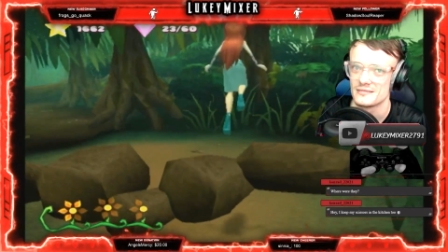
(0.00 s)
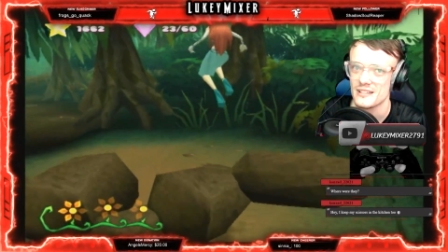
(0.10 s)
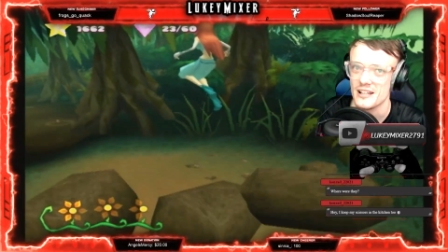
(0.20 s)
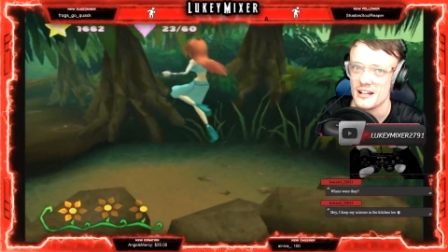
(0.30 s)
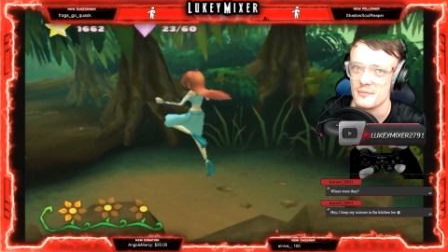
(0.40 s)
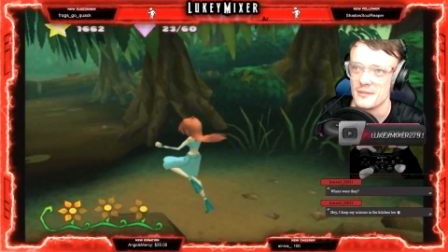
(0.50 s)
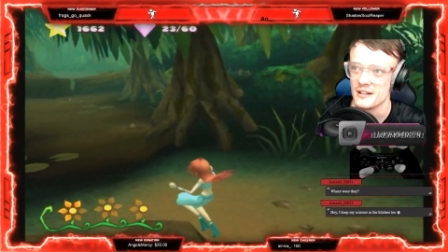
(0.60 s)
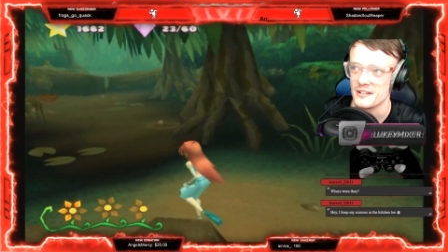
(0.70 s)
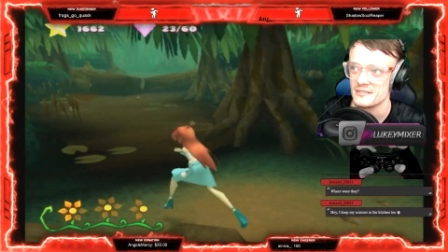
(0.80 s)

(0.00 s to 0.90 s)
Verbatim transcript: Can you leave me alone?